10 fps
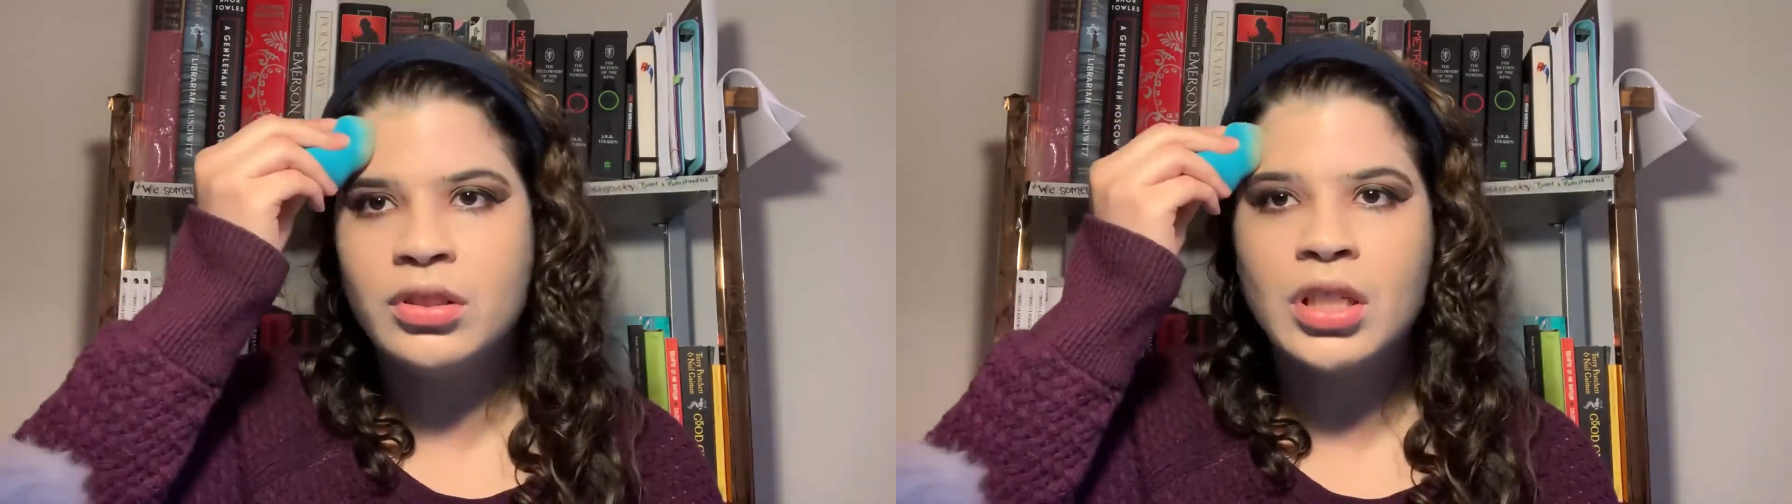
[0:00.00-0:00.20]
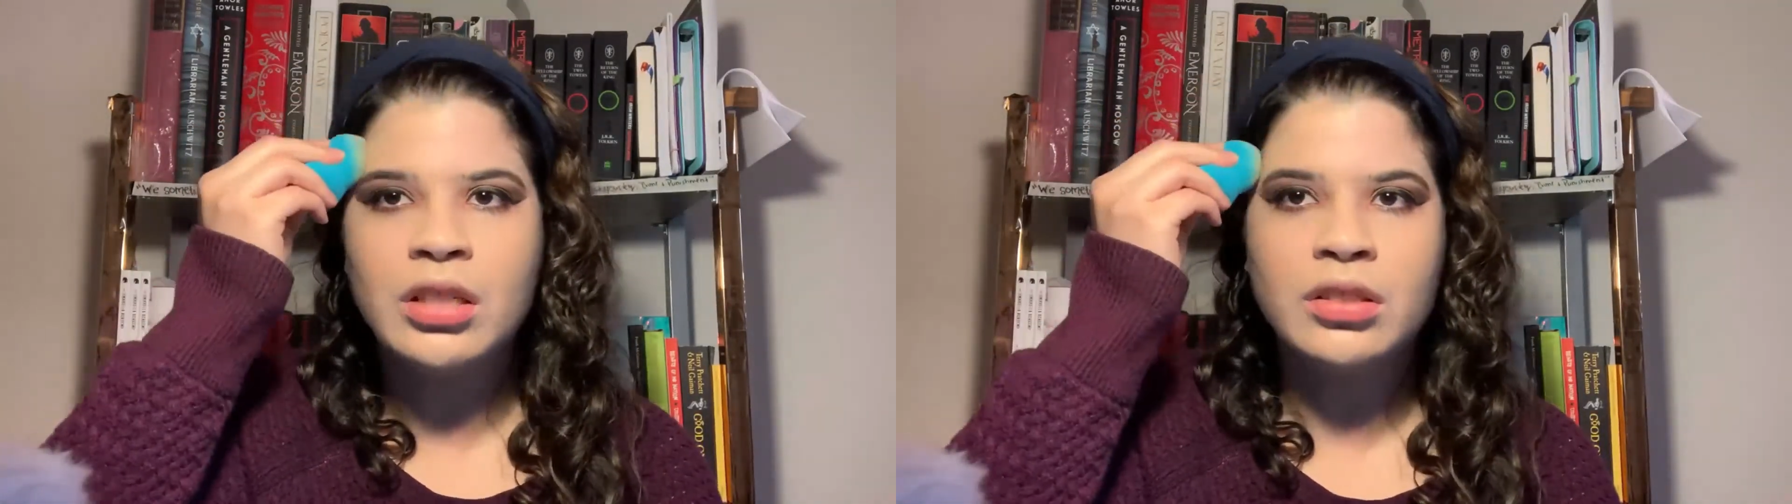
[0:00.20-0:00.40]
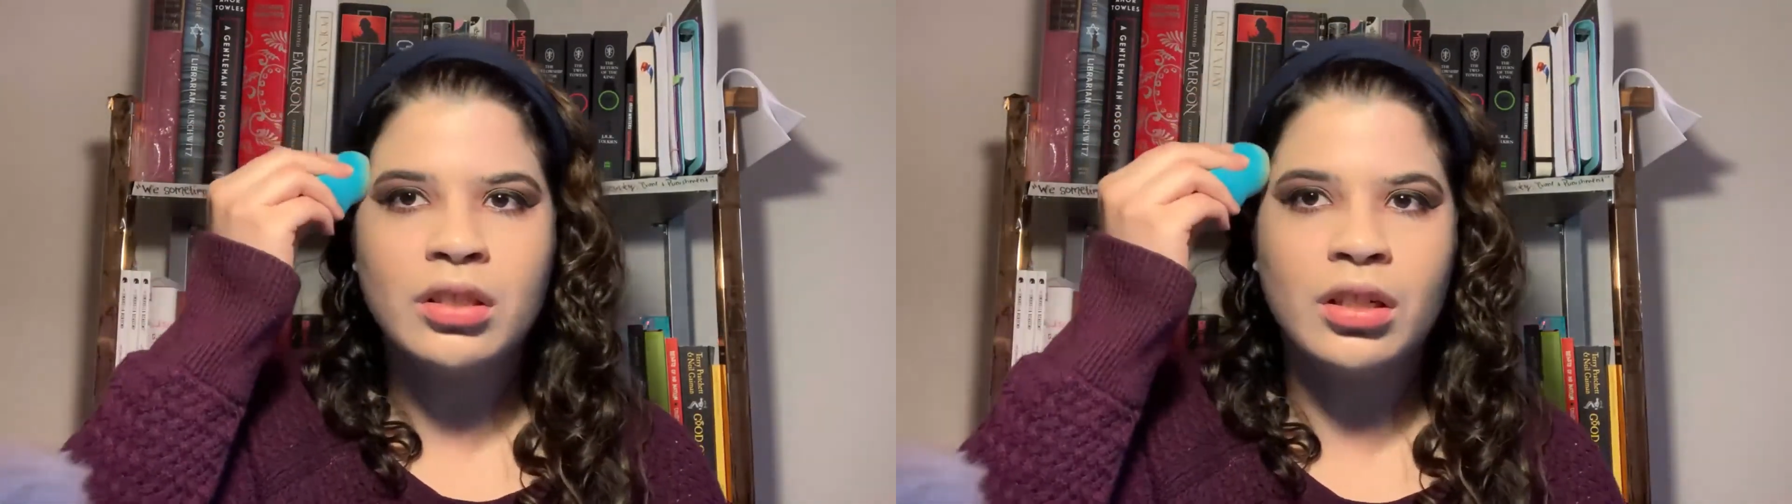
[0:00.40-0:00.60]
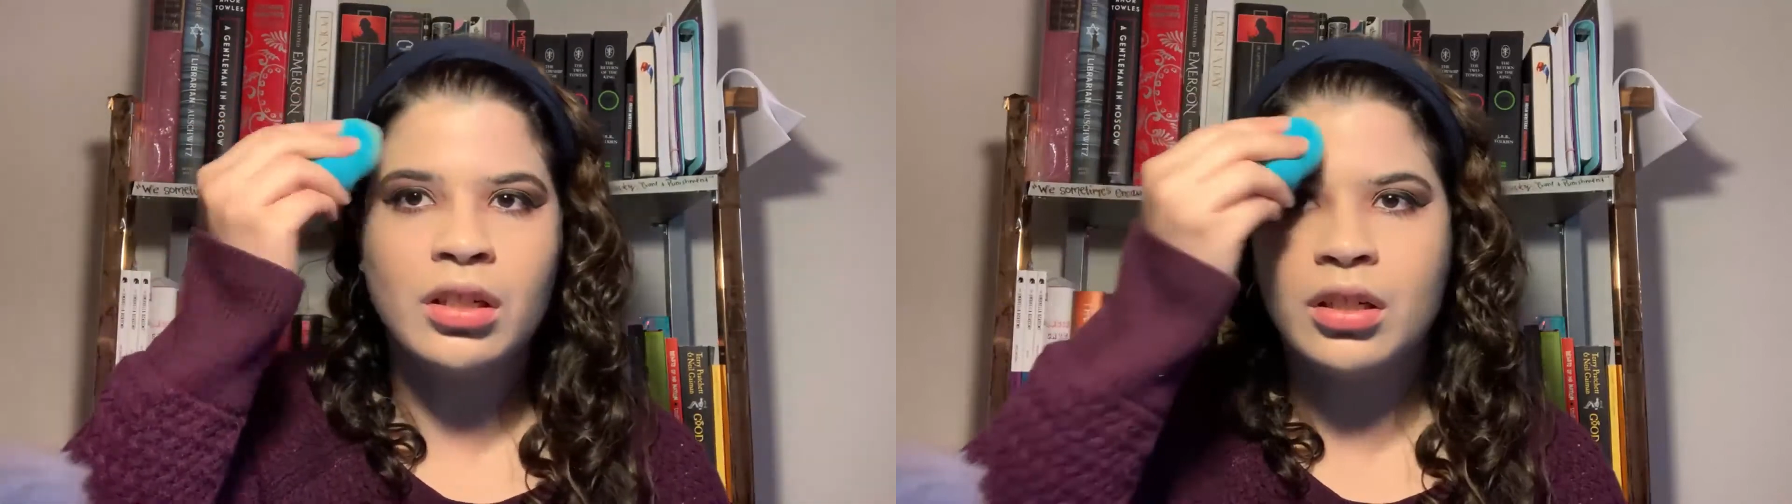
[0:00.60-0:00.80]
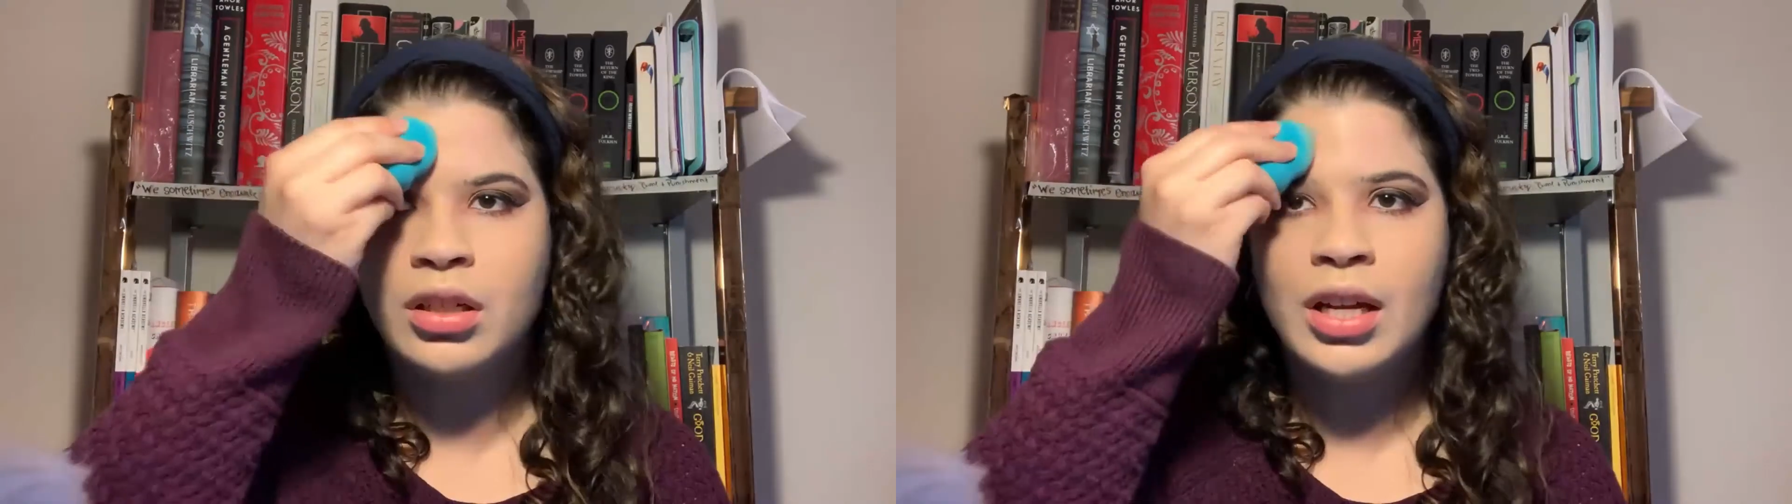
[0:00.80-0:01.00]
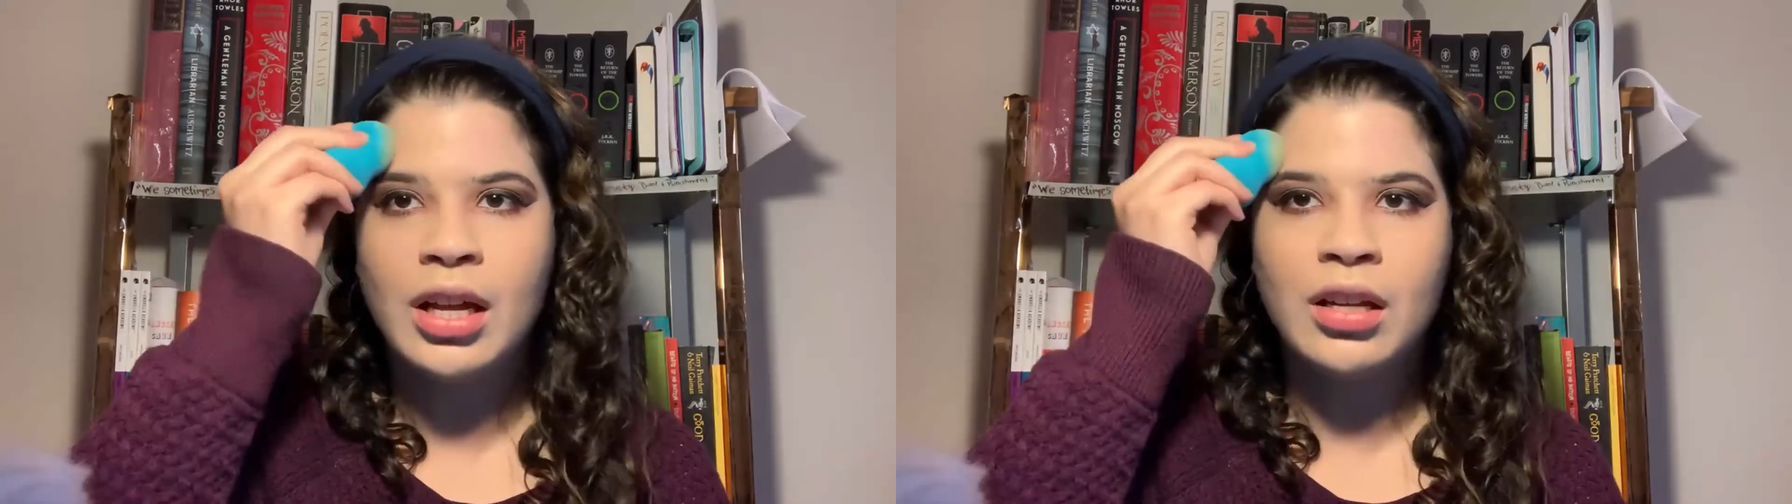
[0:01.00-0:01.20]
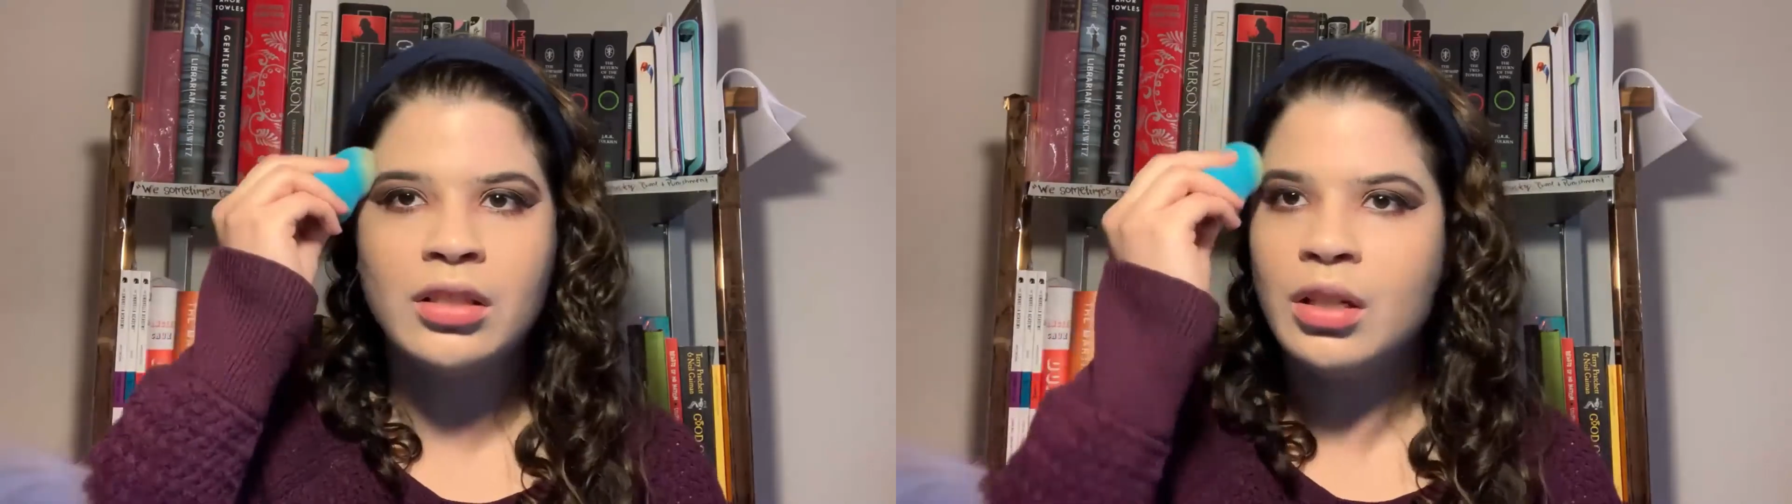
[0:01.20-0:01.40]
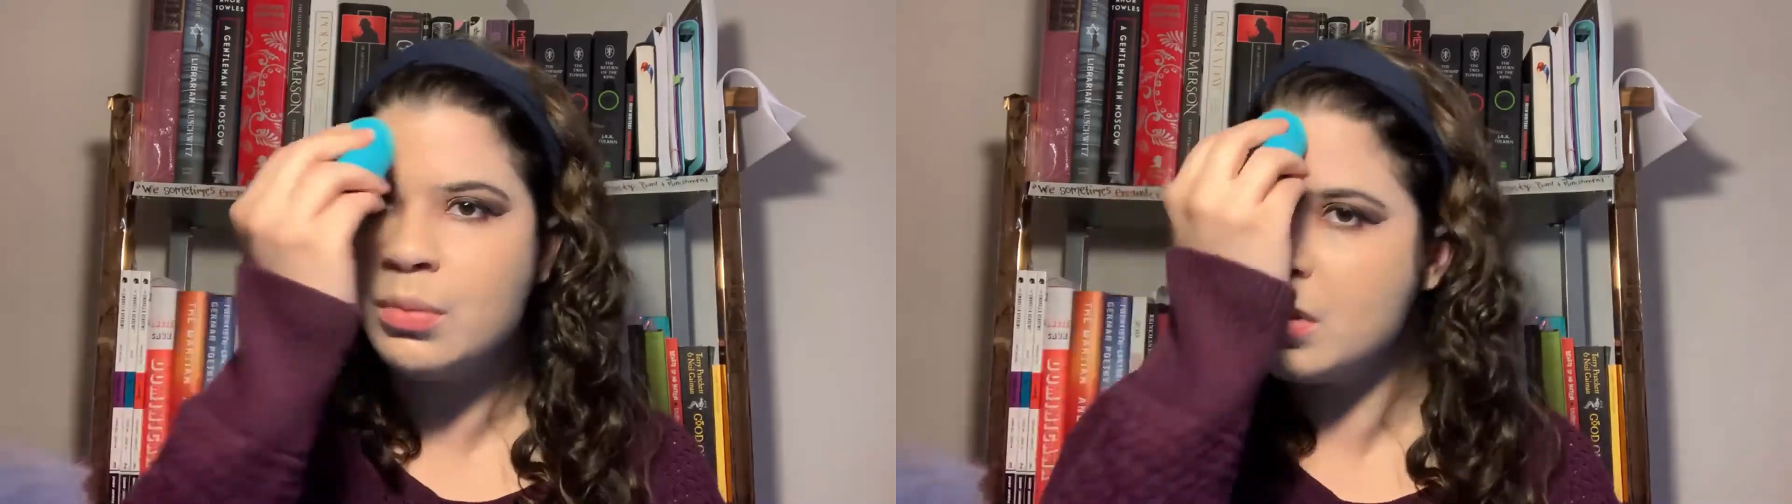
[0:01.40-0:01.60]
done to her
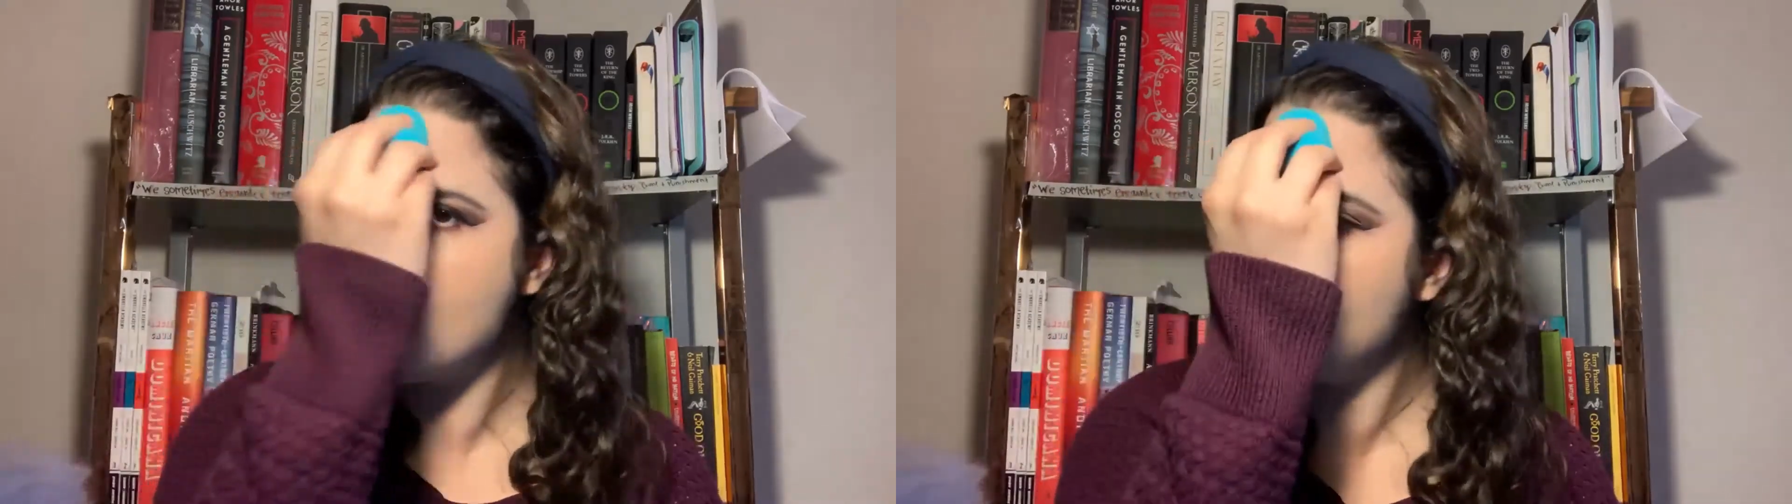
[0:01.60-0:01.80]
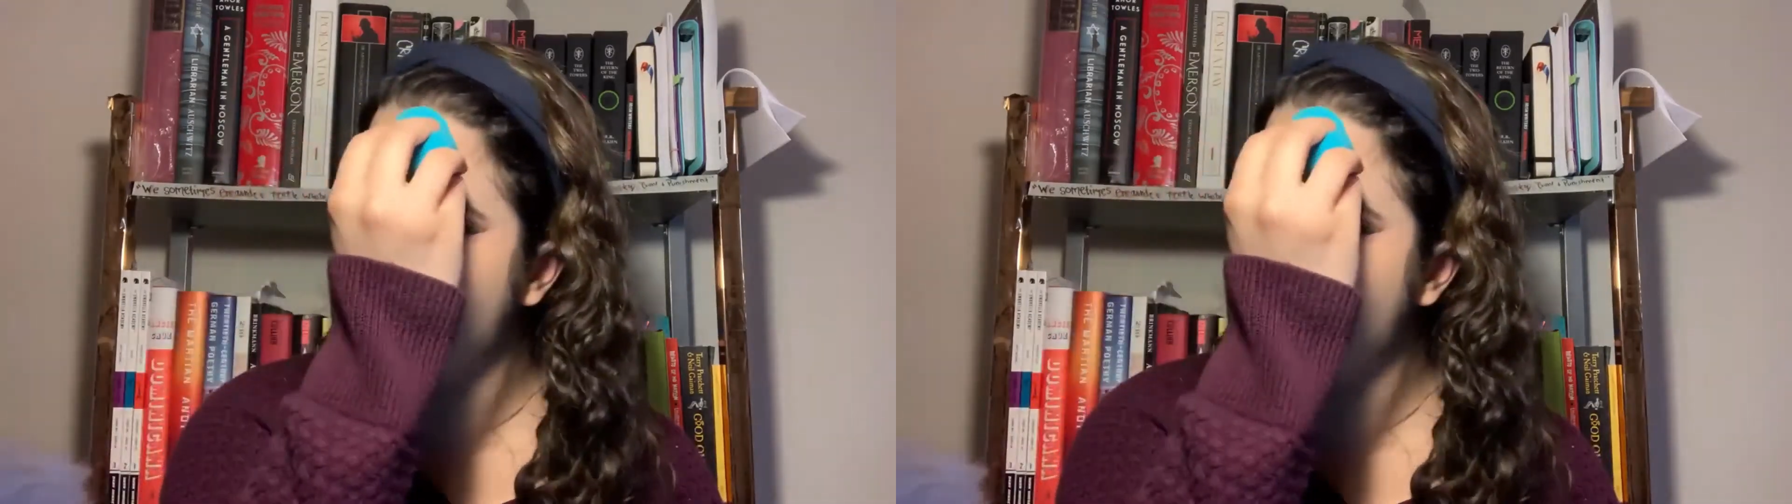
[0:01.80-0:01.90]
and it was out